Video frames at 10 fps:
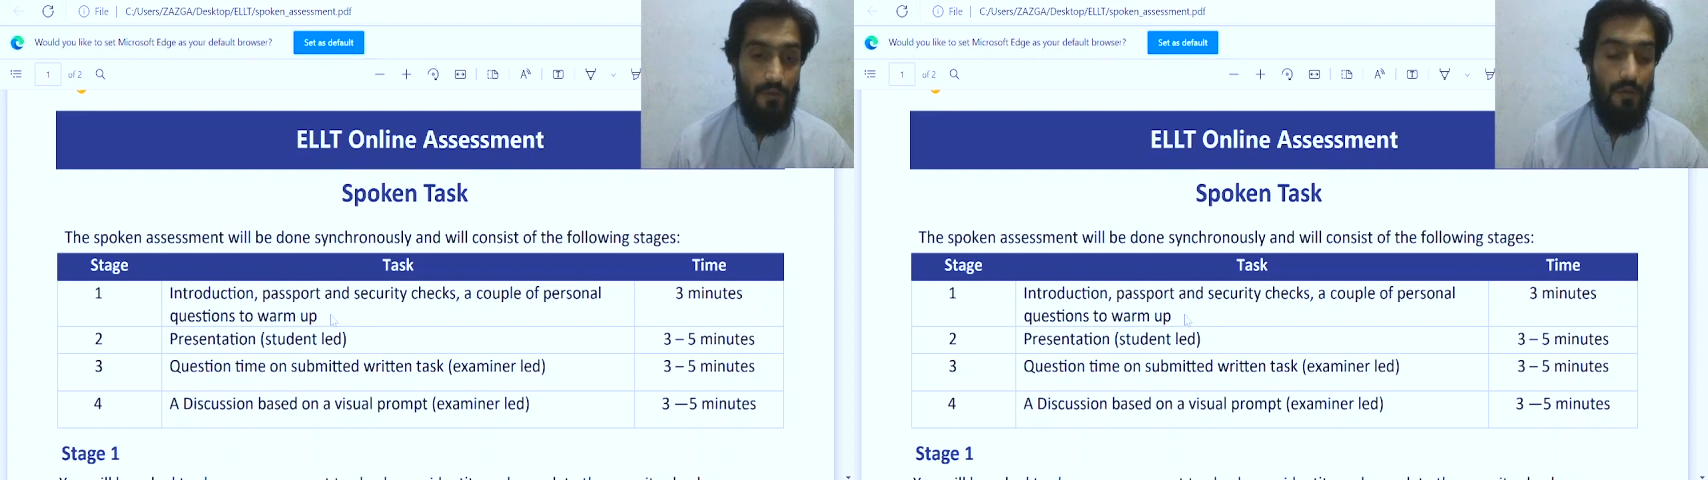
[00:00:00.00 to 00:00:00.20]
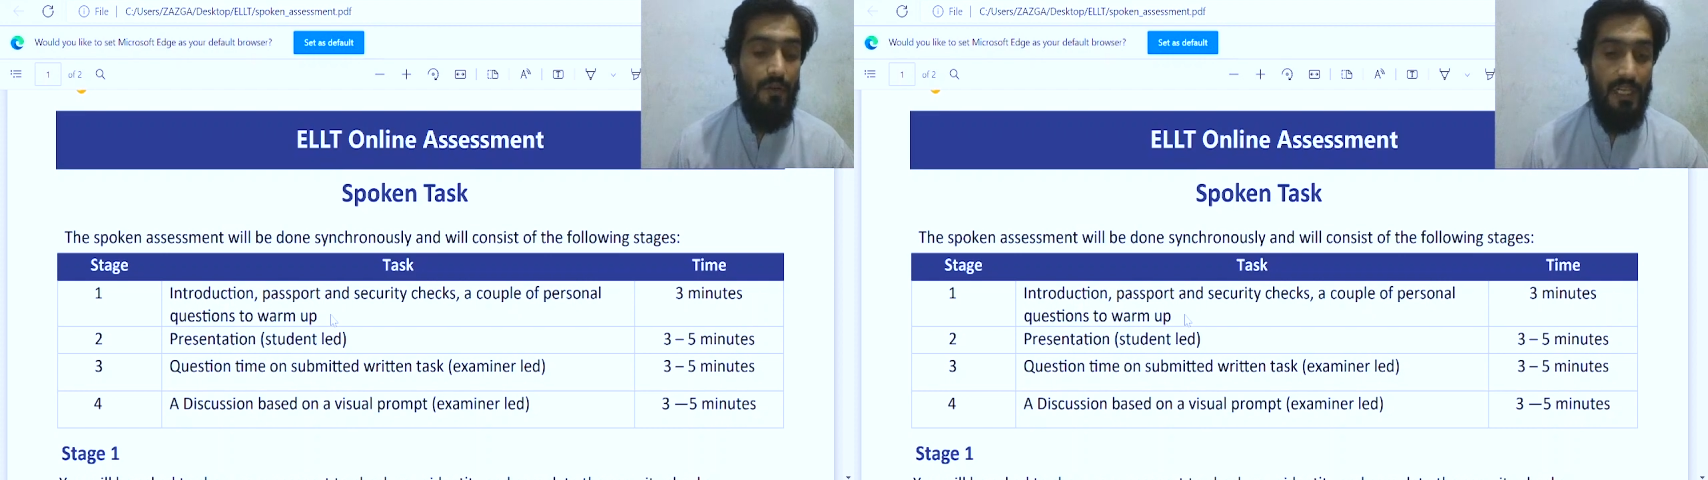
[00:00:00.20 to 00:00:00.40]

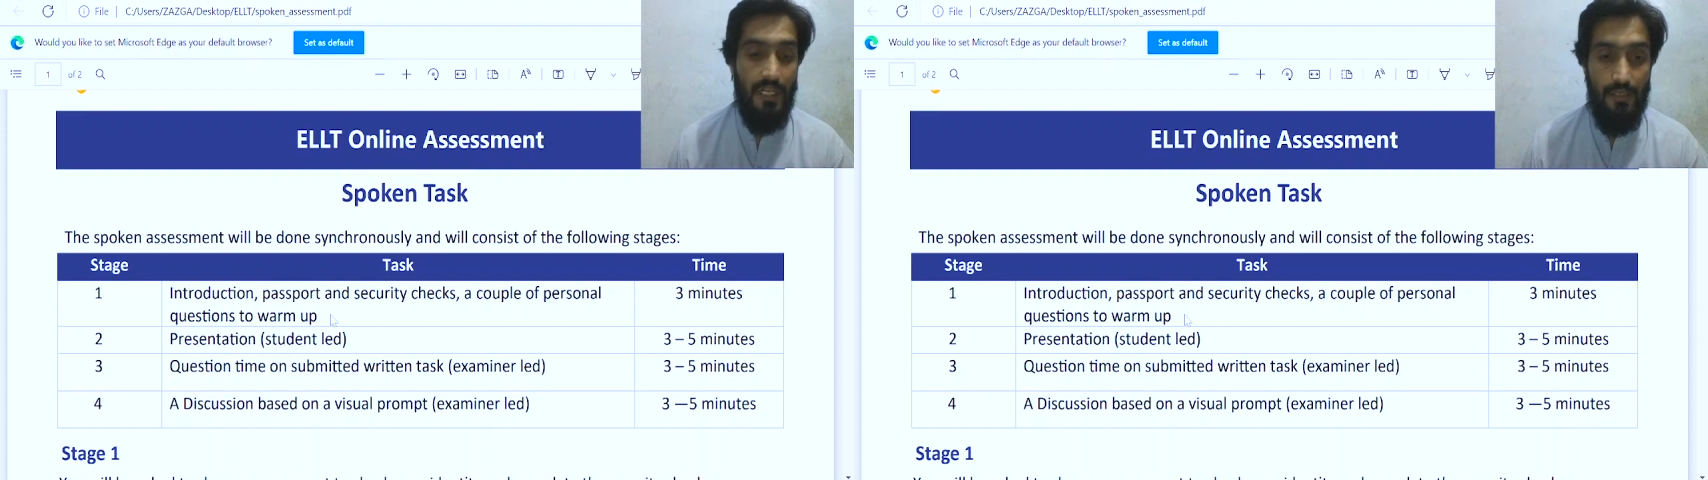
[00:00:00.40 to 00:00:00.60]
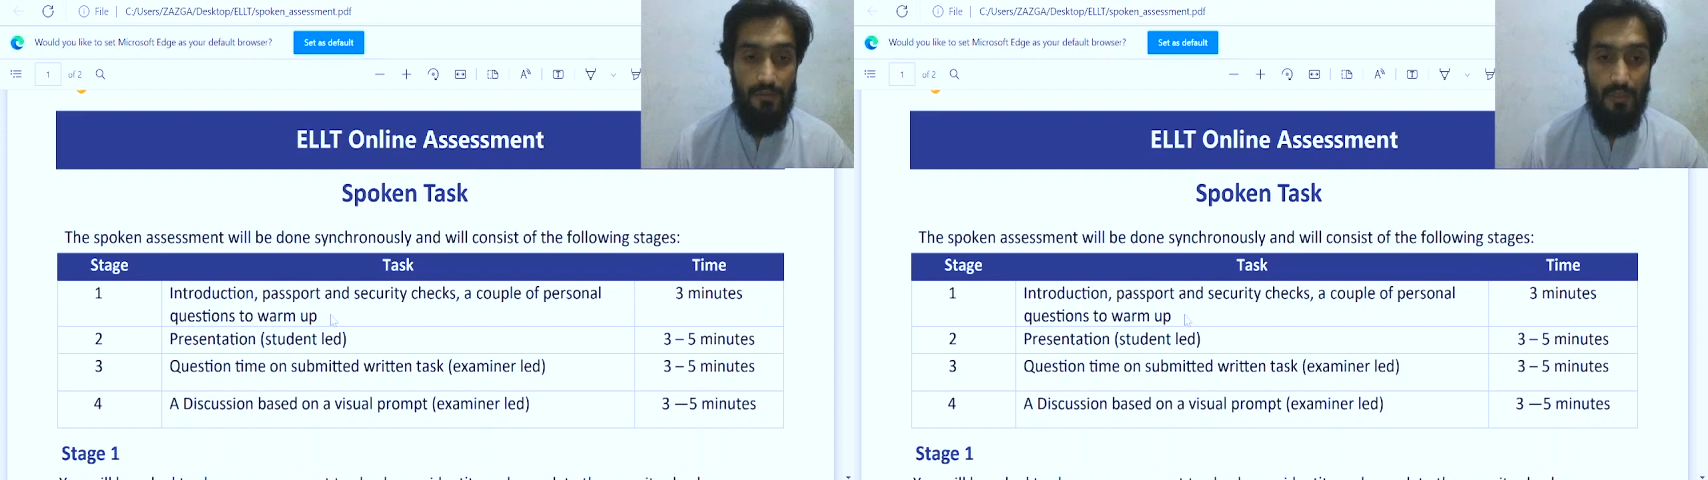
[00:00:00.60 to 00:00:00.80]
Or they can
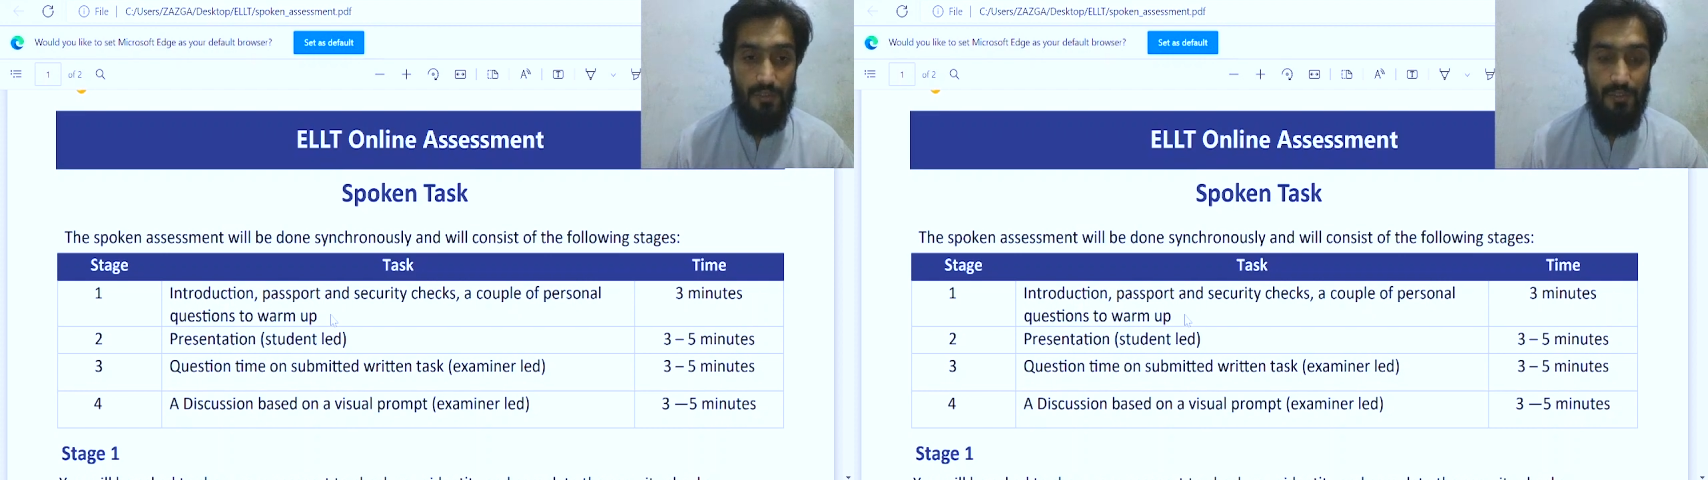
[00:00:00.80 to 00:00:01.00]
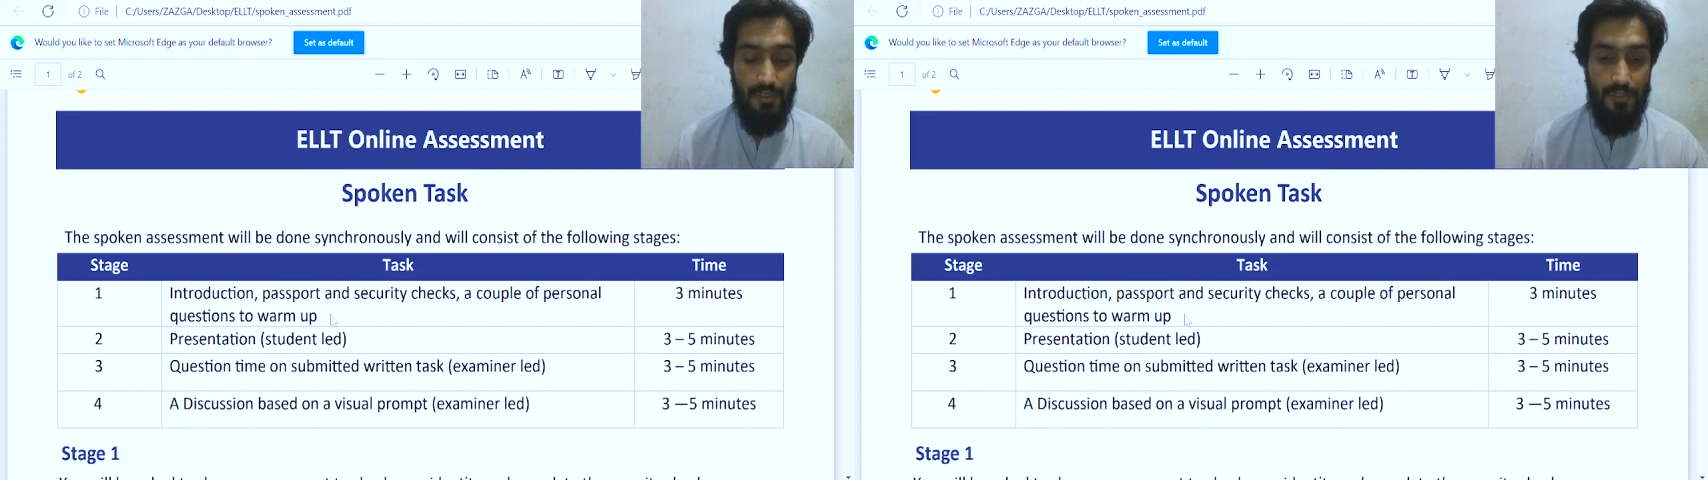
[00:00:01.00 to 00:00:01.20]
also
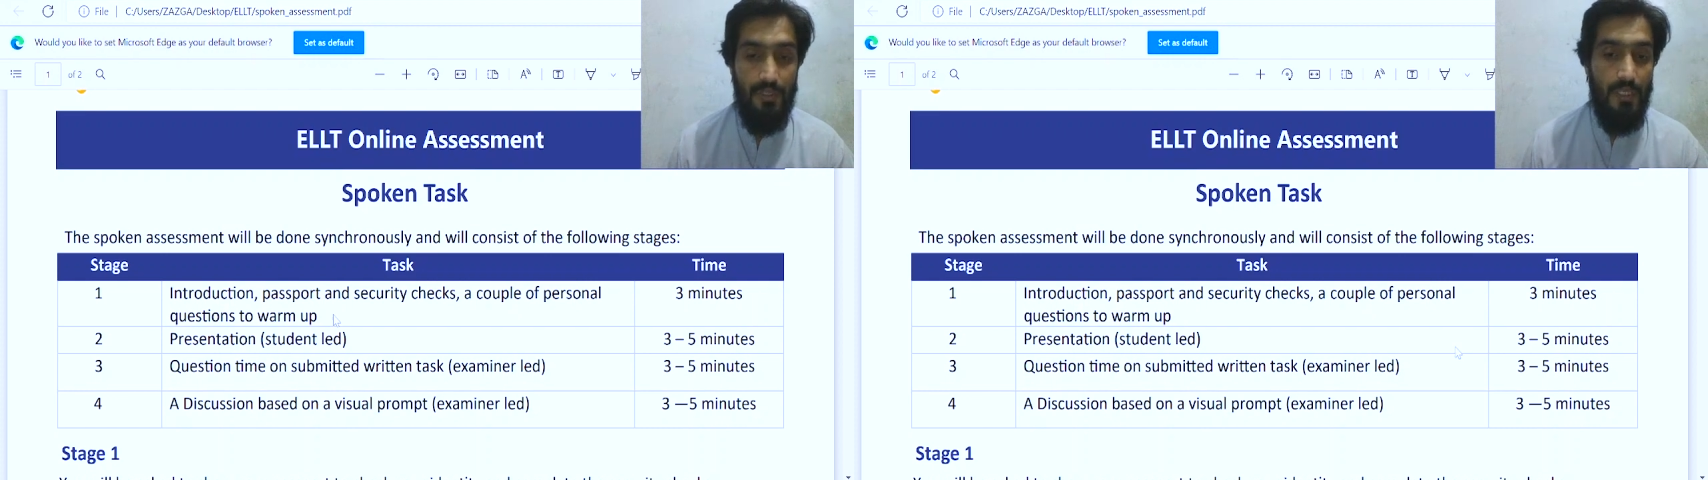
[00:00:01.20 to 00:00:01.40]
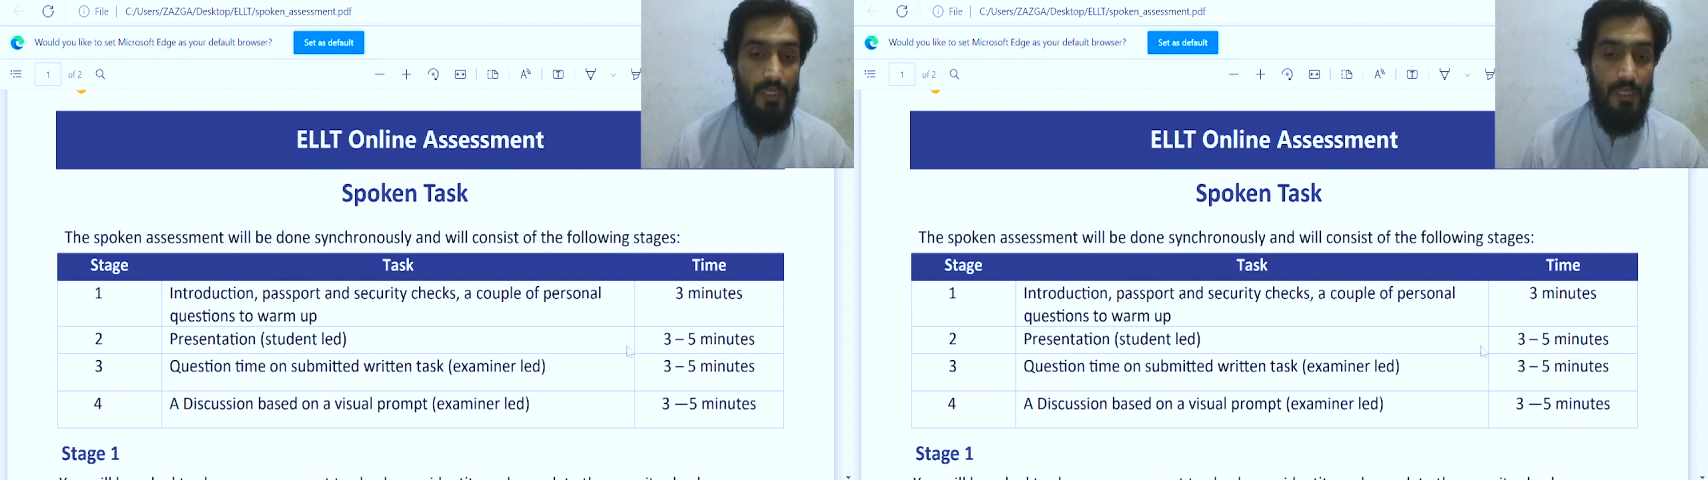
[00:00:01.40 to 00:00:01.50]
ask you